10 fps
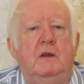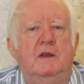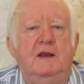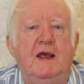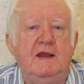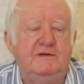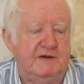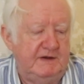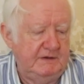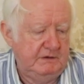then
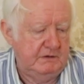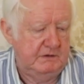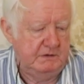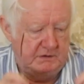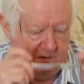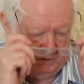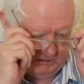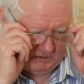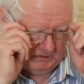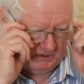18,
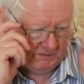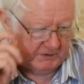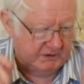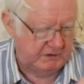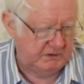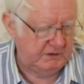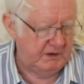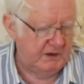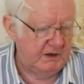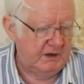get the bike on,
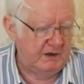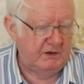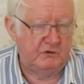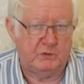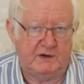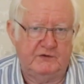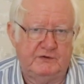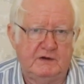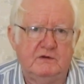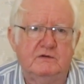
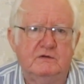26,